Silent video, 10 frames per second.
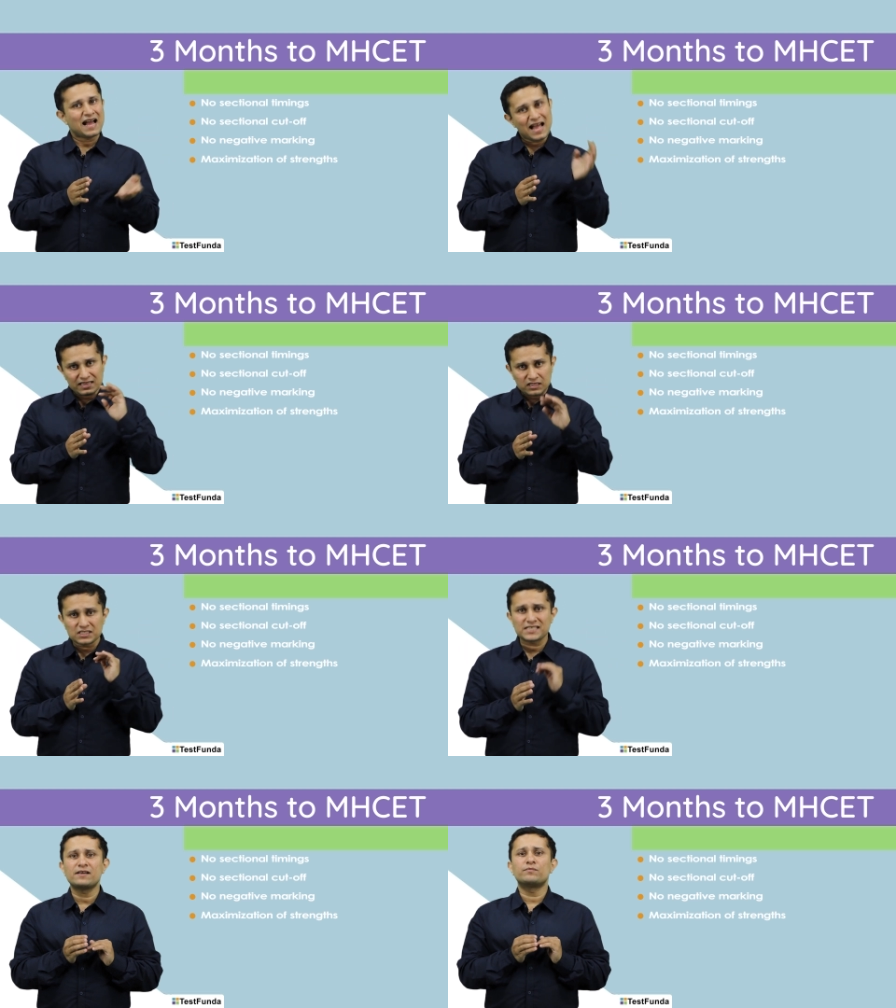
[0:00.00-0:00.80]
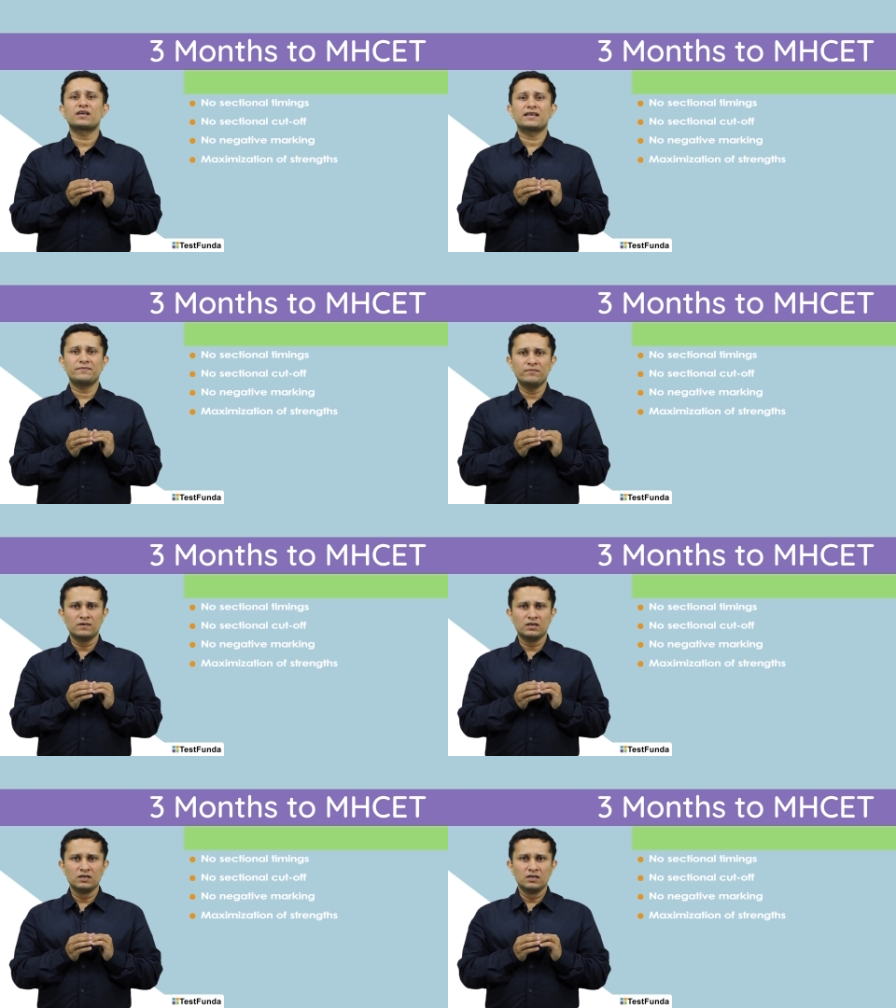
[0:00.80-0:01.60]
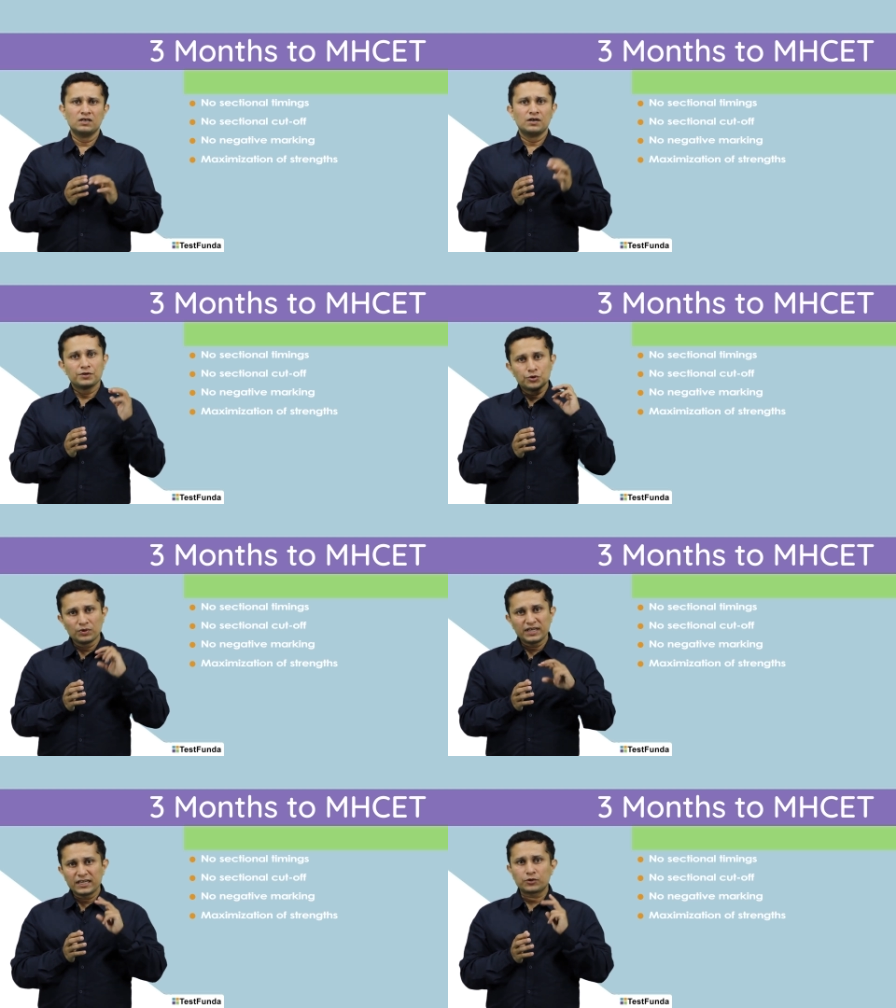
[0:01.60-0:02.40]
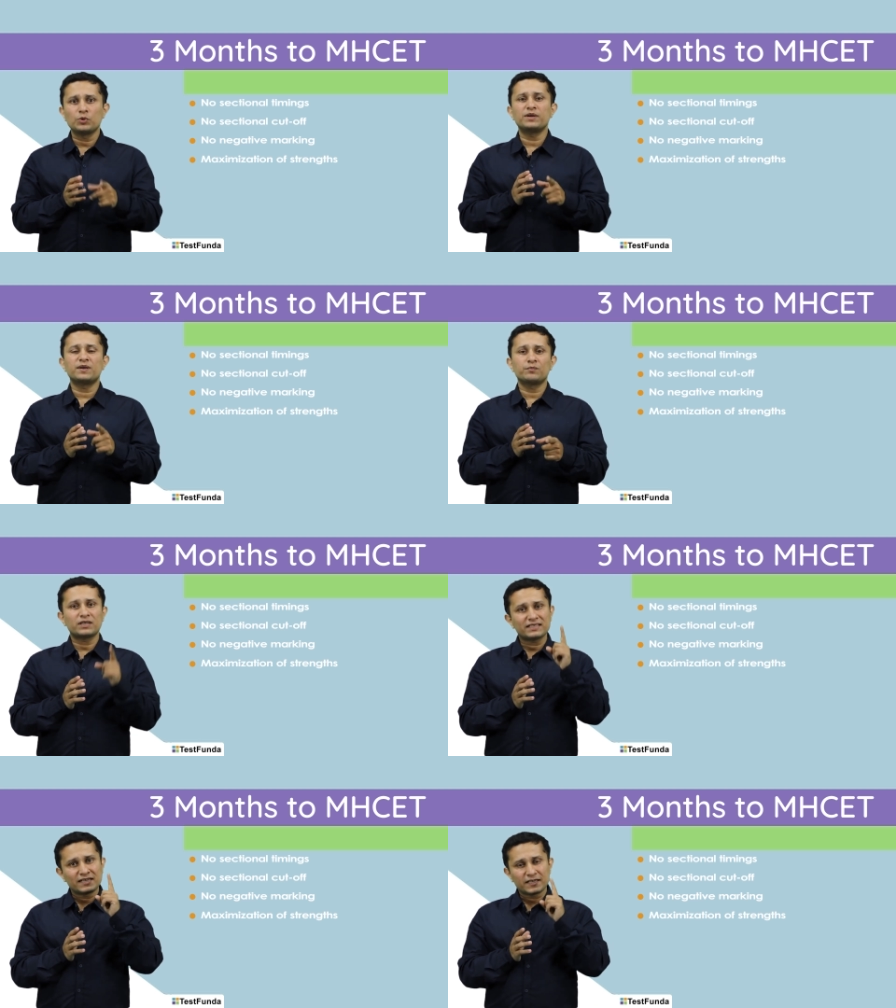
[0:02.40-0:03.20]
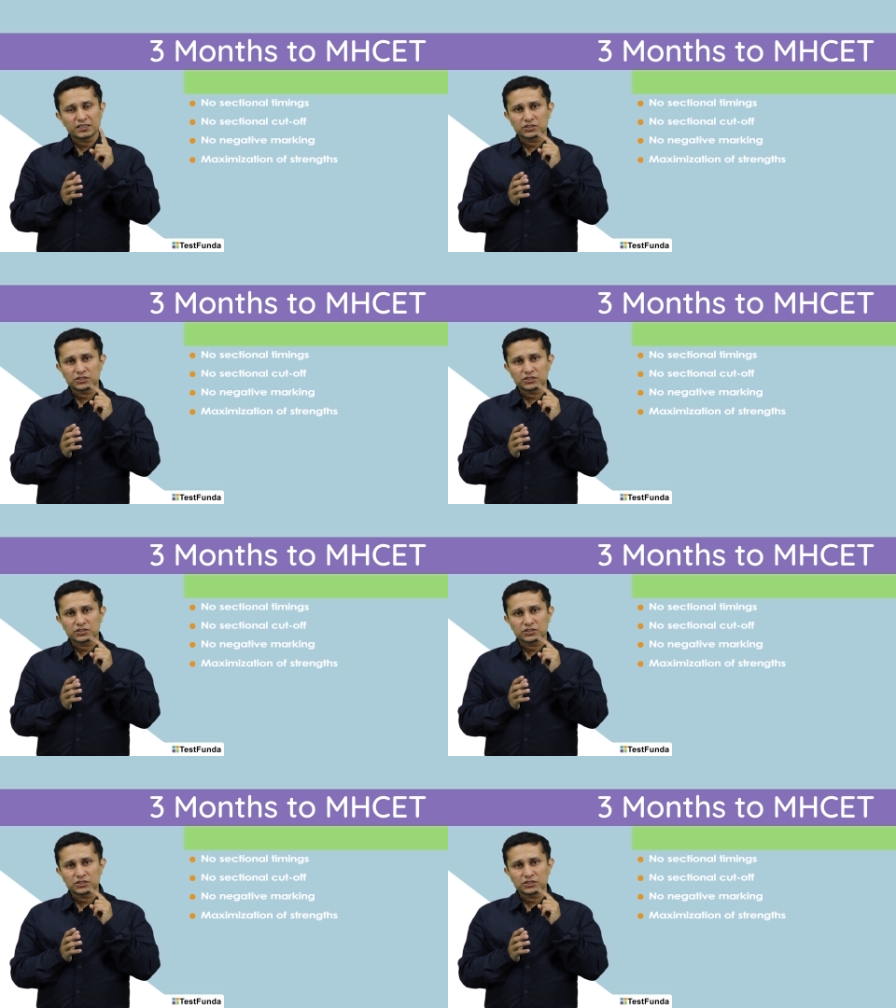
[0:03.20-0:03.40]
At the same time, you need to remember that it